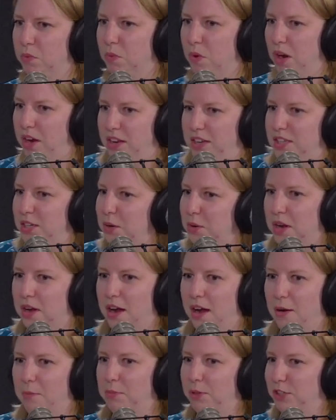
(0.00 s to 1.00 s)
wanted to
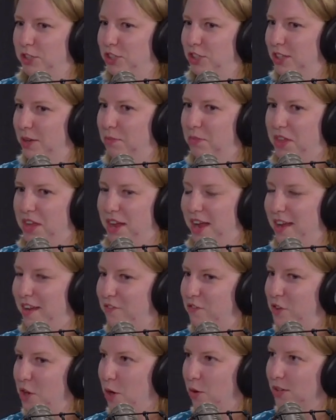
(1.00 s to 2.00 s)
accomplish something i have
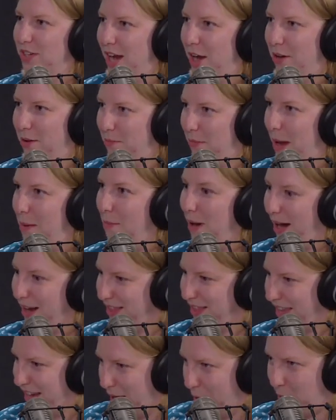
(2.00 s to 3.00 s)
no doubt in my
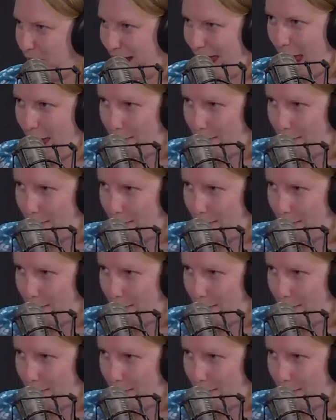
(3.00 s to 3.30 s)
mind even like